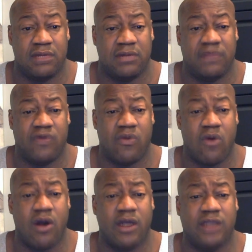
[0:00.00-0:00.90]
before
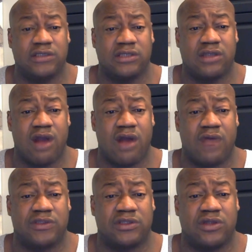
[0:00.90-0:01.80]
walking to the car
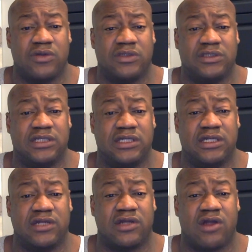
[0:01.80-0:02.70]
where Slow was sitting
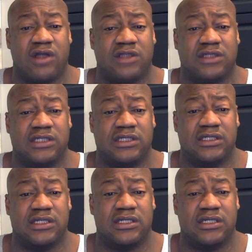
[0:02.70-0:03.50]
in the car seat